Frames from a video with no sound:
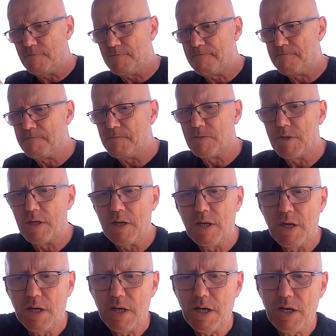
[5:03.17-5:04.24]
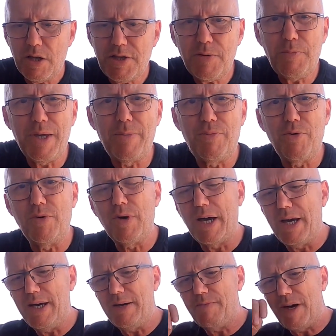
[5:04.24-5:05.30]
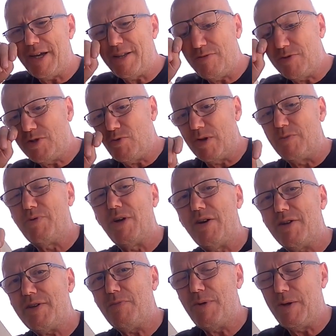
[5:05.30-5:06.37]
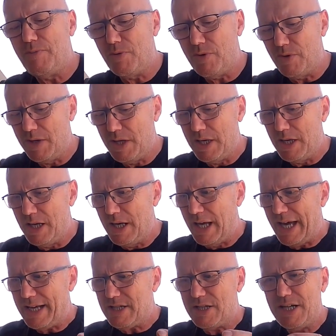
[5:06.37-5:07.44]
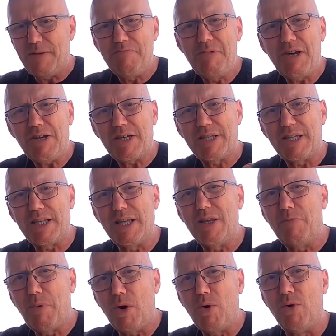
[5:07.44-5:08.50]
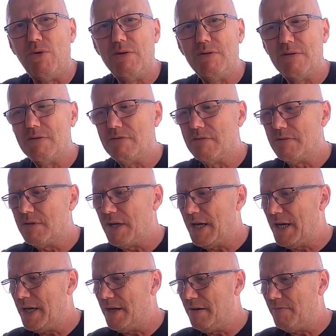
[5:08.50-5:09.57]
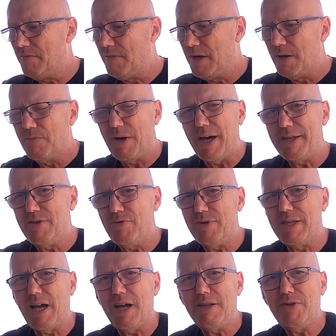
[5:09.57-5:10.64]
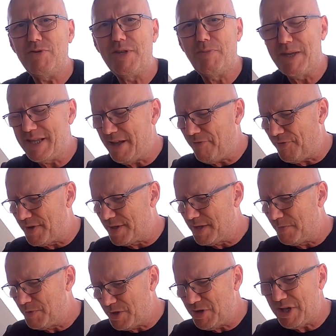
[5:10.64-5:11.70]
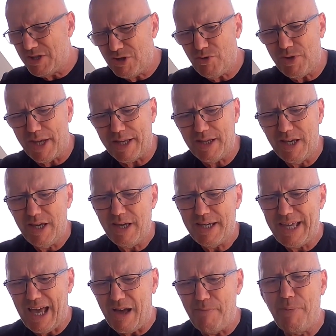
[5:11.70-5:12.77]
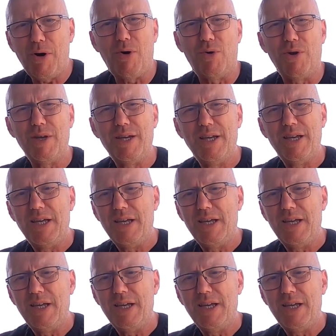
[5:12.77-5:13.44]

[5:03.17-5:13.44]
A lot of people, I don't do it, but a lot of people actually mix it in a bowl. But I do it a bit different. But you can do that. Get a bowl.